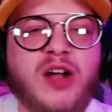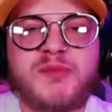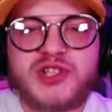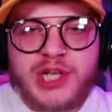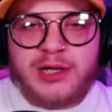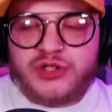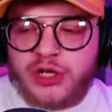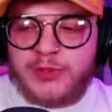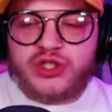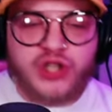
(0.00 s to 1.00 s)
missed out on so
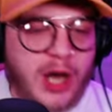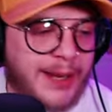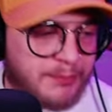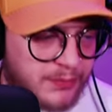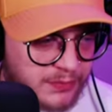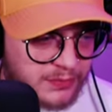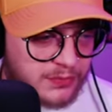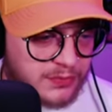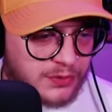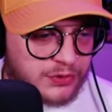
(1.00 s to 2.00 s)
much time.
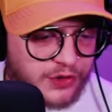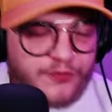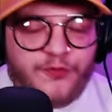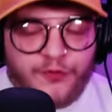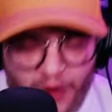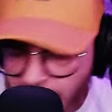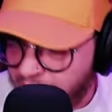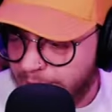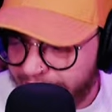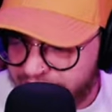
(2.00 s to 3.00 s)
The fuck,
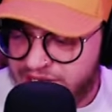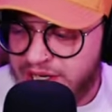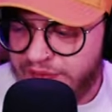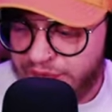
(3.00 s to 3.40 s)
man? This ain't even